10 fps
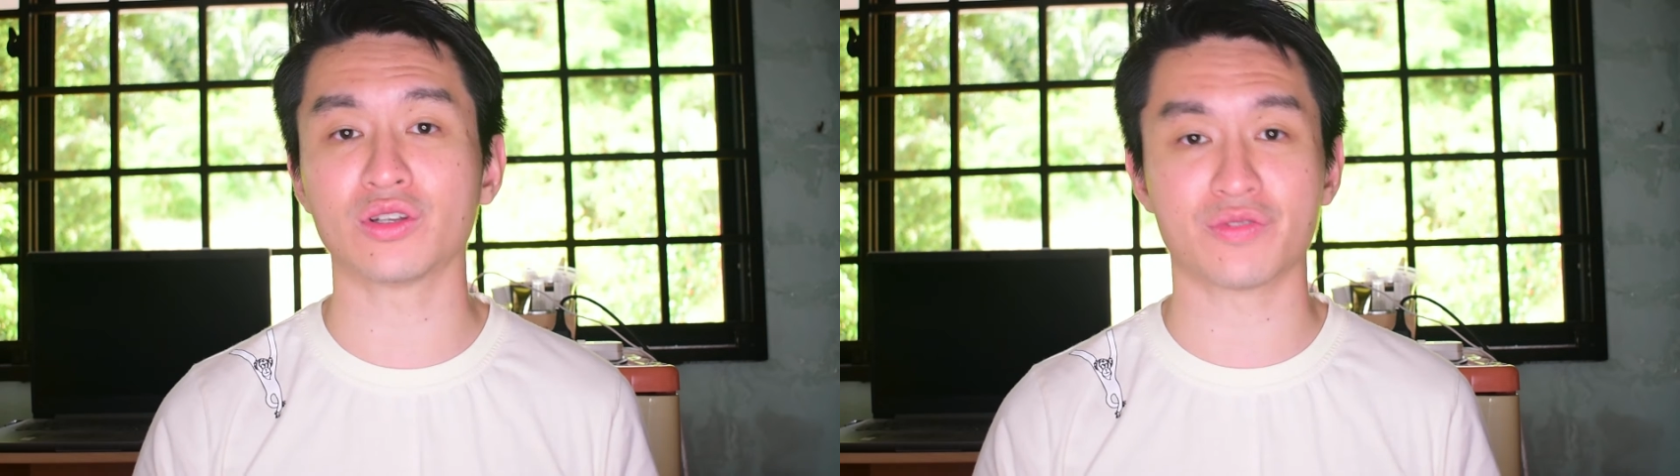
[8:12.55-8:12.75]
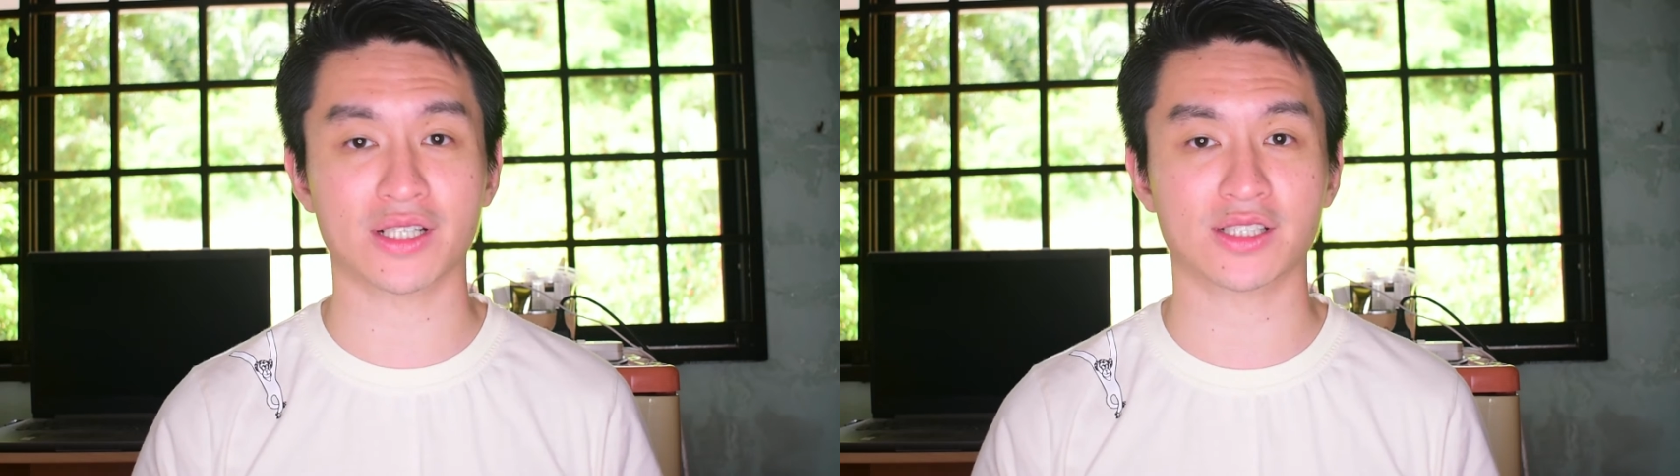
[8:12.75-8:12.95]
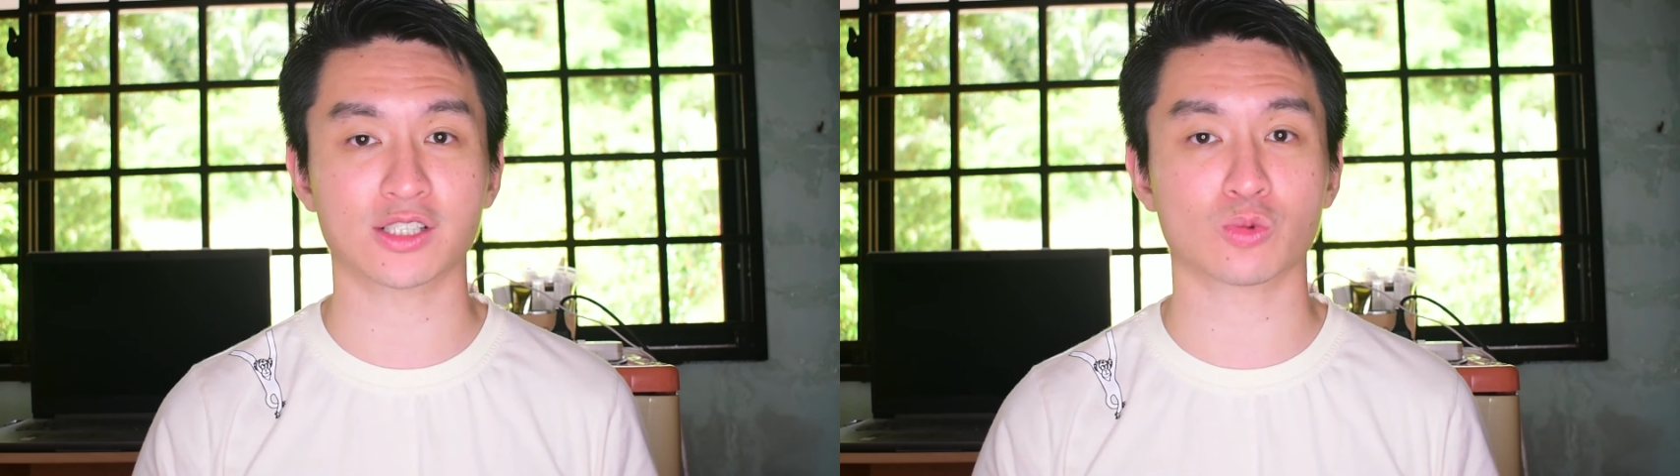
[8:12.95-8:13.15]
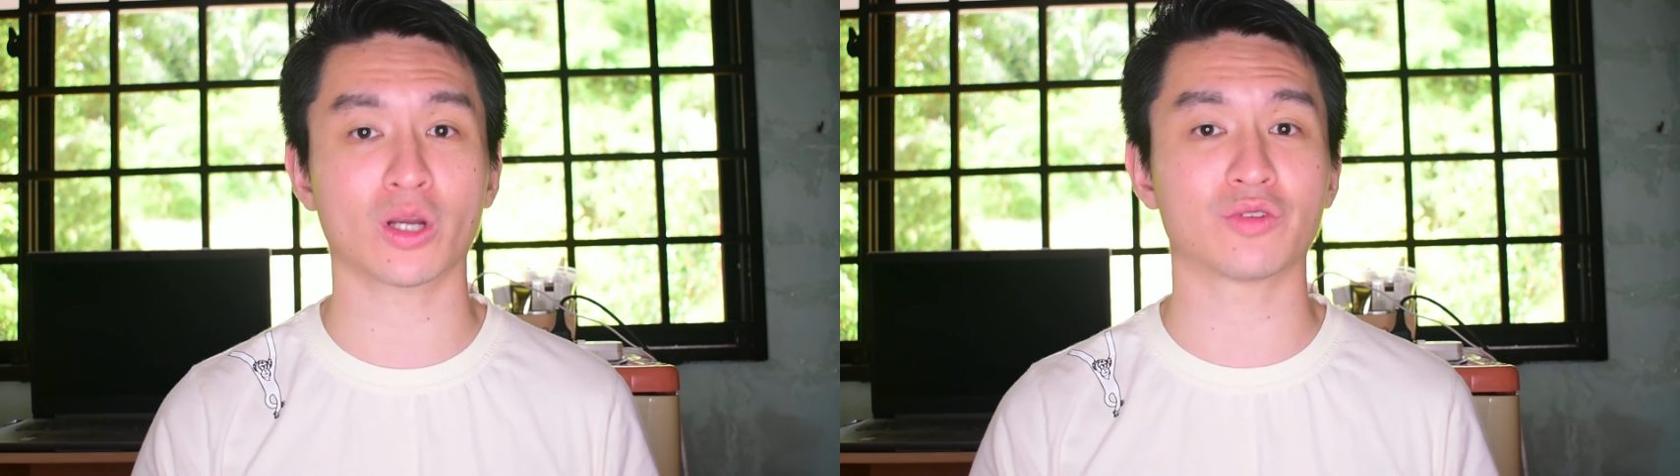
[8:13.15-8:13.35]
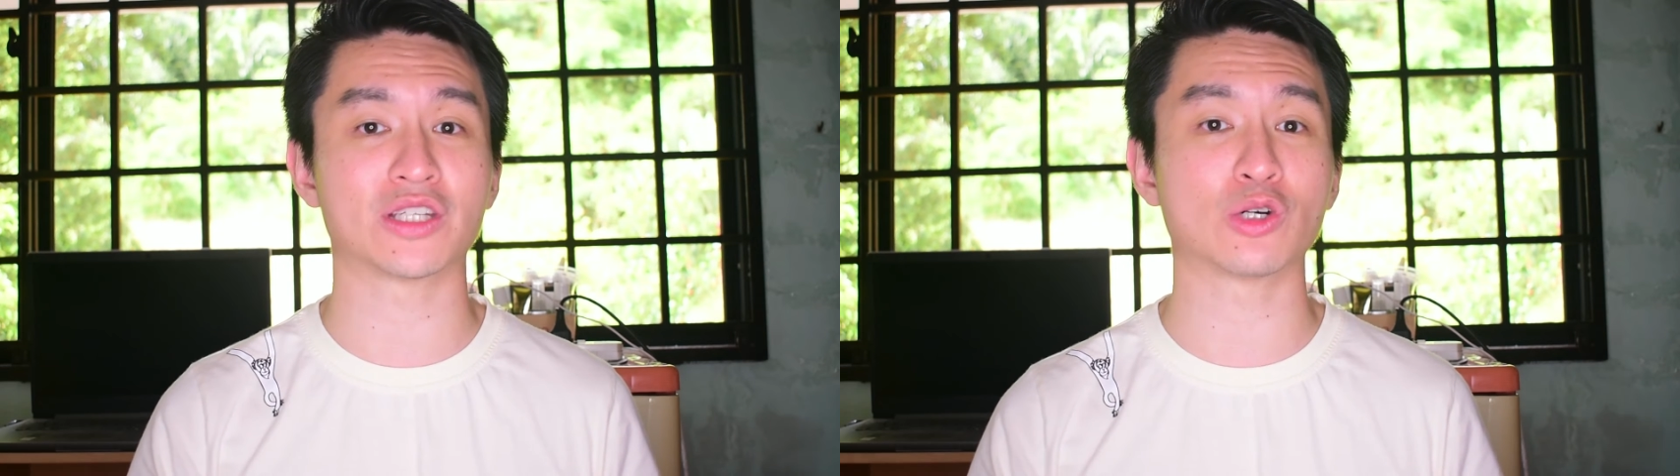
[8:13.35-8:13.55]
investors
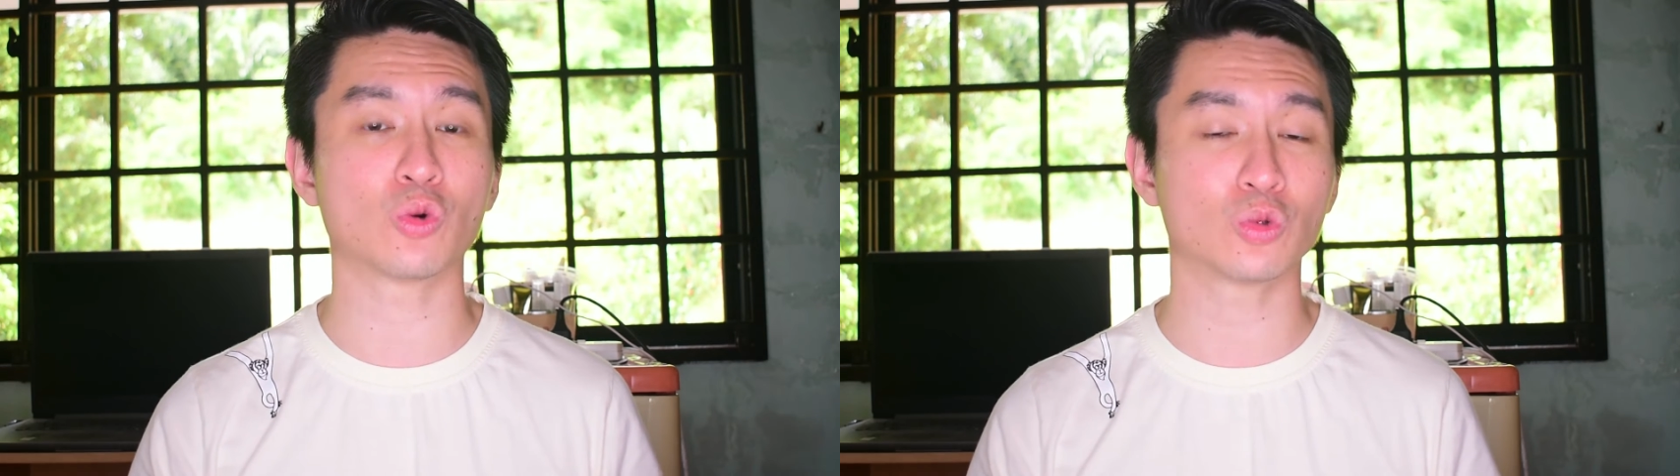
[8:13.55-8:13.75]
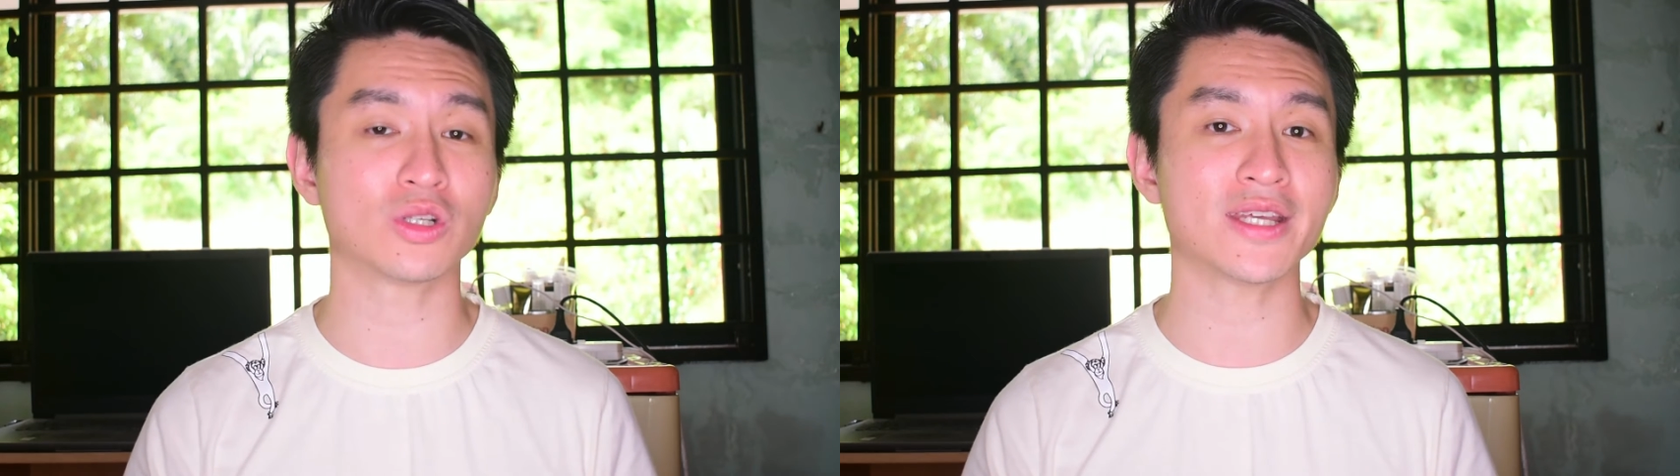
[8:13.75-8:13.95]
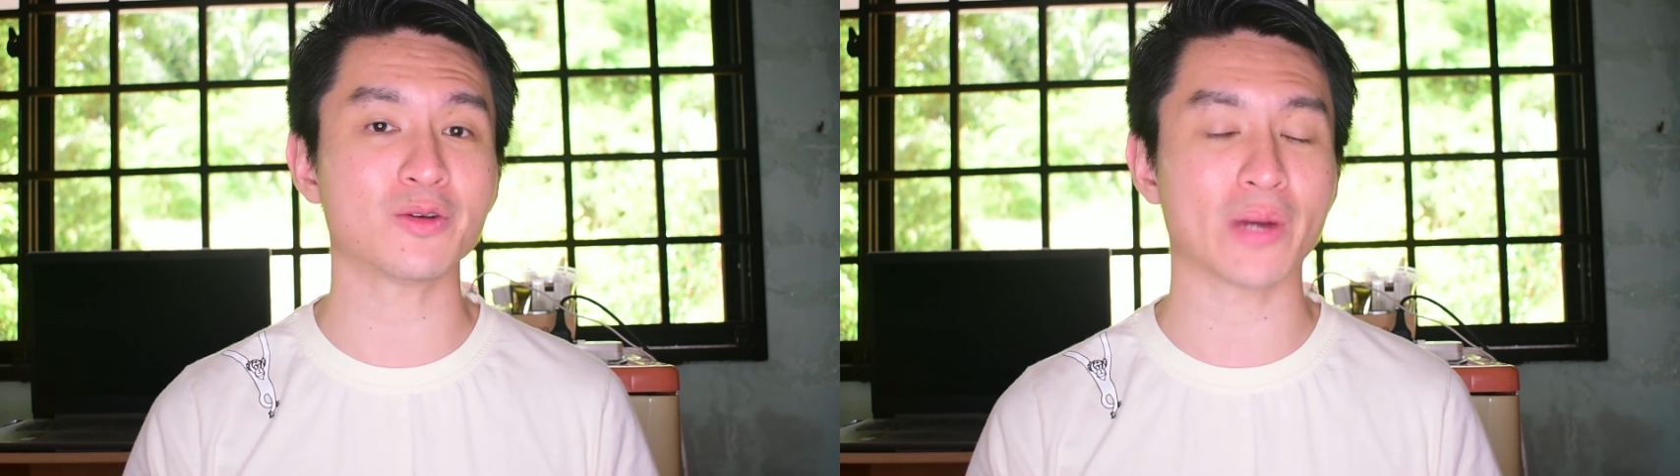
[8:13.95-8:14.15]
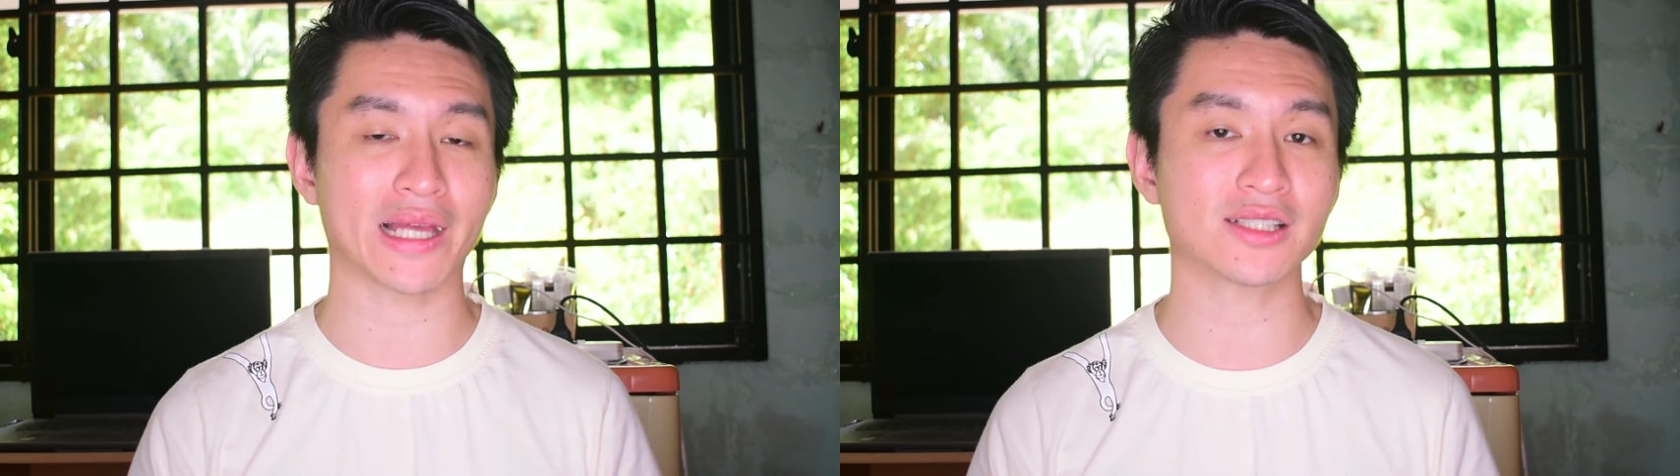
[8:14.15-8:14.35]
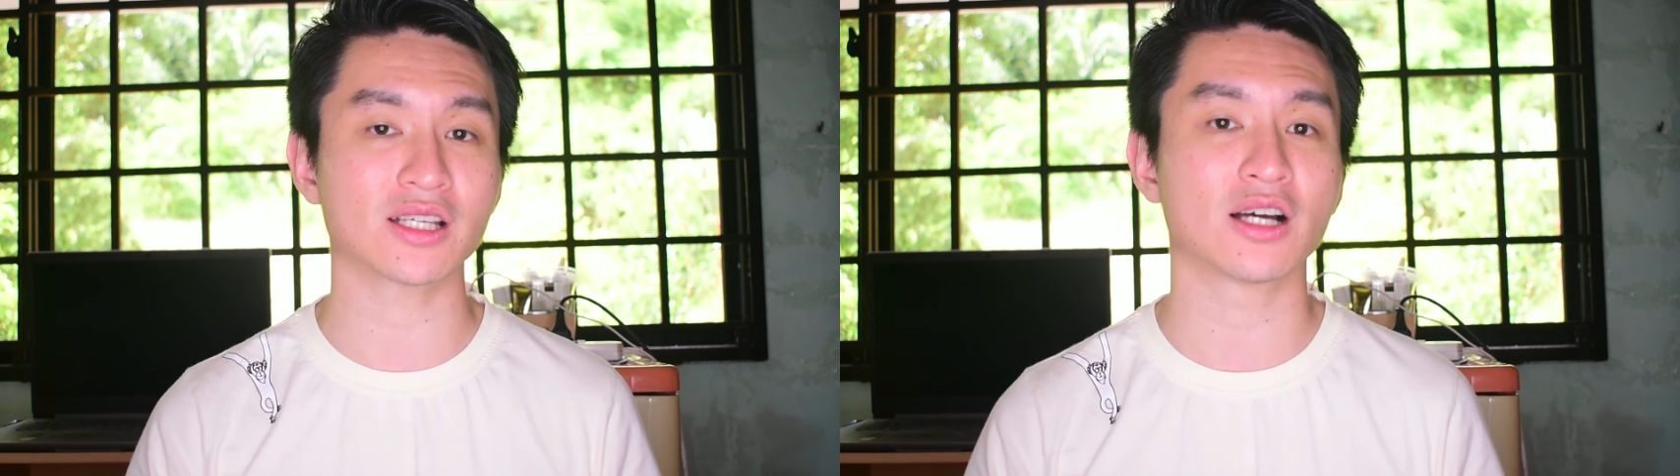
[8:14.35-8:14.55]
one of the only
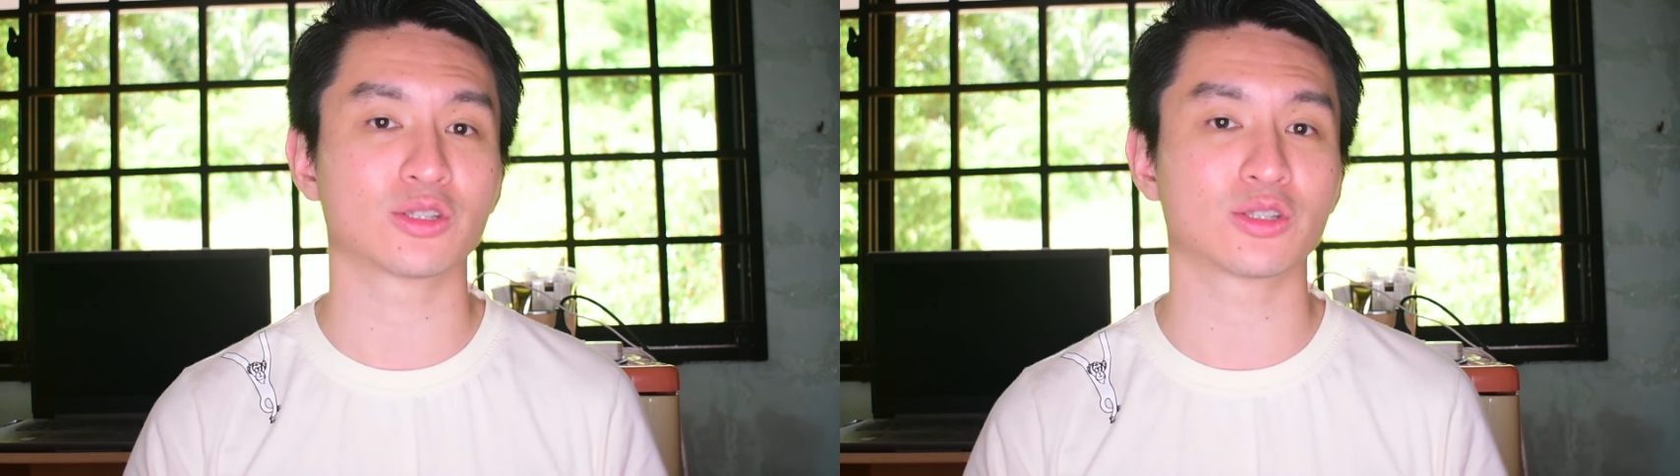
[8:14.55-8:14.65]
ways